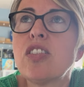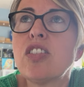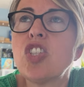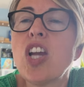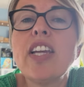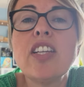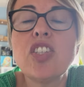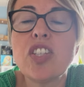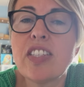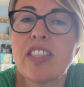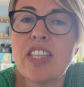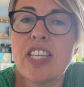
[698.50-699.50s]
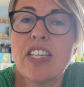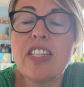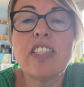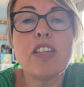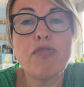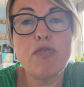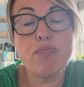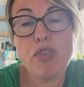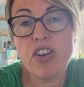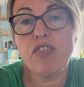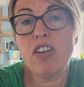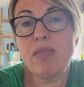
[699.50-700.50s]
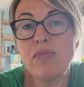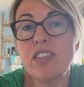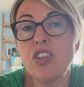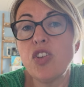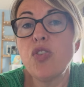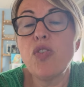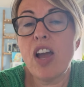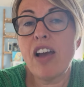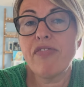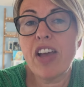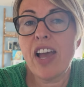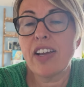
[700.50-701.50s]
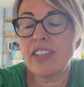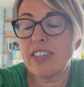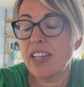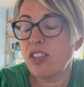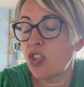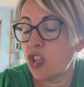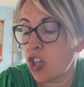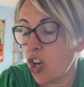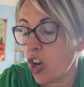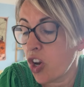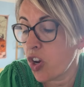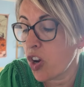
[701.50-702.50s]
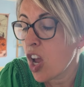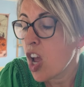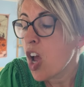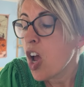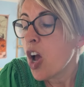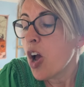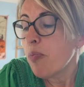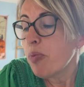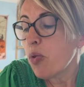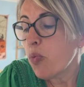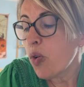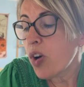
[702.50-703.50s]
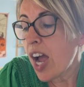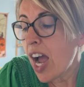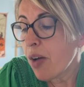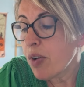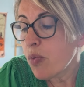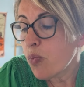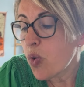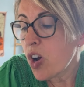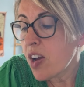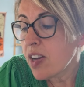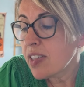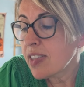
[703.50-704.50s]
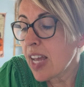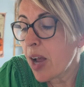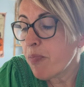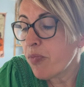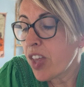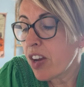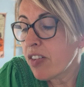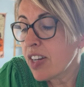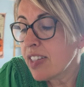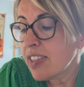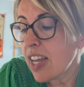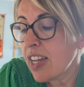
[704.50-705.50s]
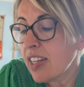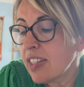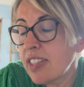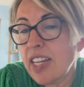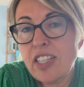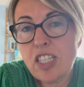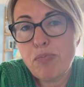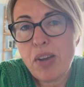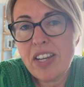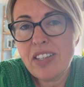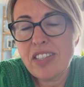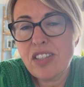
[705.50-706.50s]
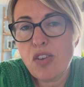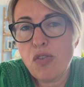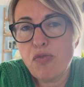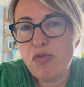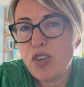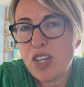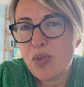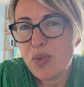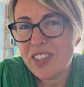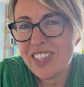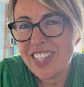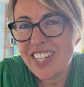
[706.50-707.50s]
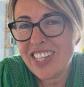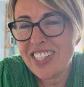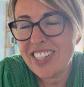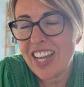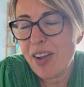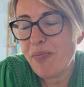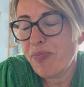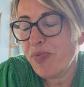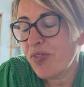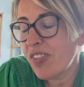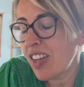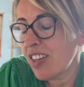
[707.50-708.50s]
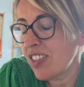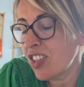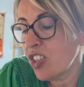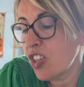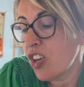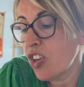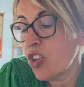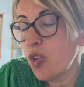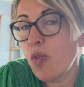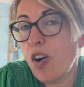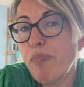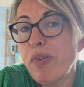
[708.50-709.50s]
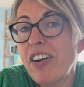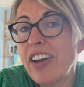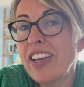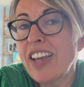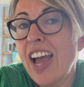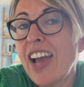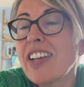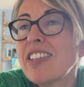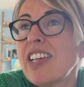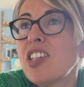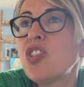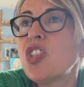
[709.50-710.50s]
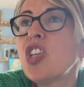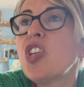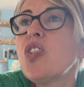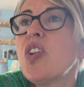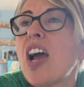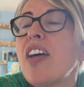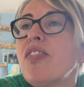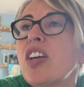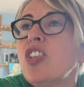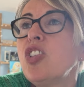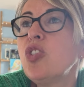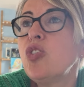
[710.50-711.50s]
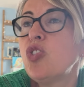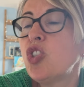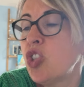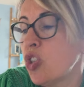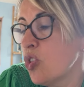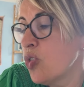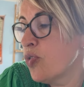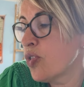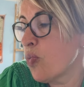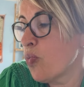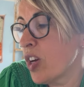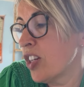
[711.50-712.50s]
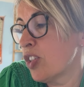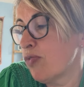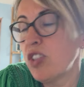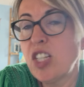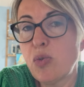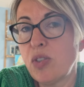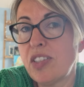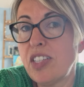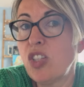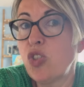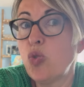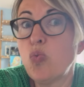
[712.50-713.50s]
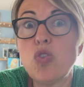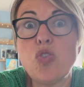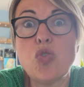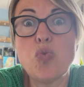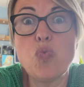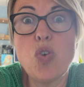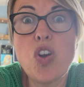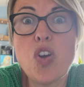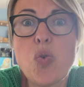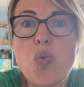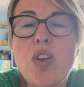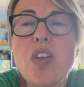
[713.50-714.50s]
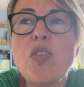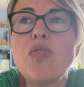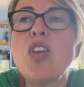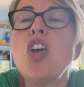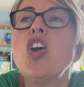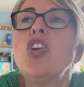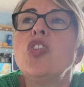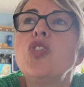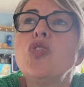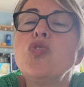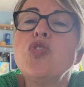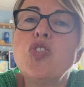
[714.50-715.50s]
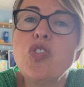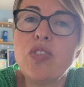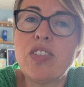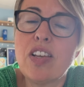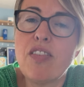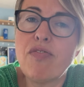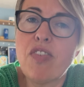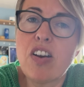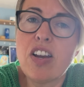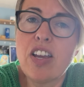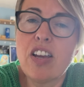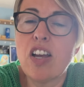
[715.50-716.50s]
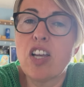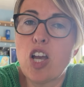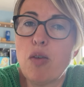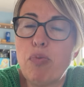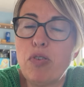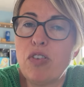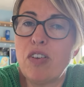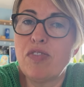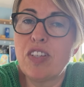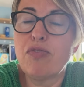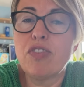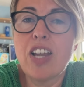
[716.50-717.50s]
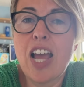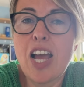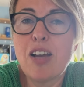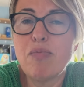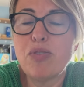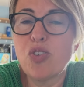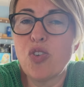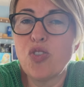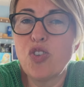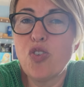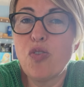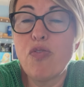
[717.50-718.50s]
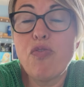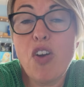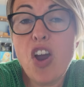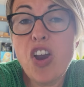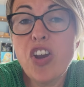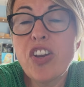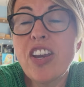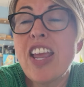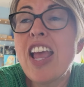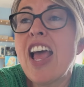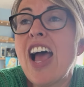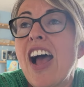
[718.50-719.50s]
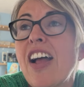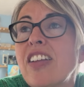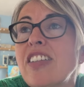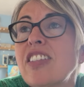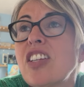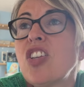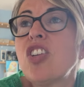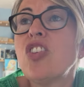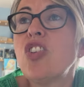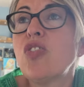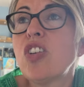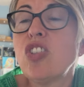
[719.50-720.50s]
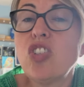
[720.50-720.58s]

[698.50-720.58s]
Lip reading: changes the different programs that you have access to. But how it works, there is a database of frequencies that, you know, you are buying access to, and then you choose which frequencies you want to work with. You use it via a couple of different apps on your phone, and you can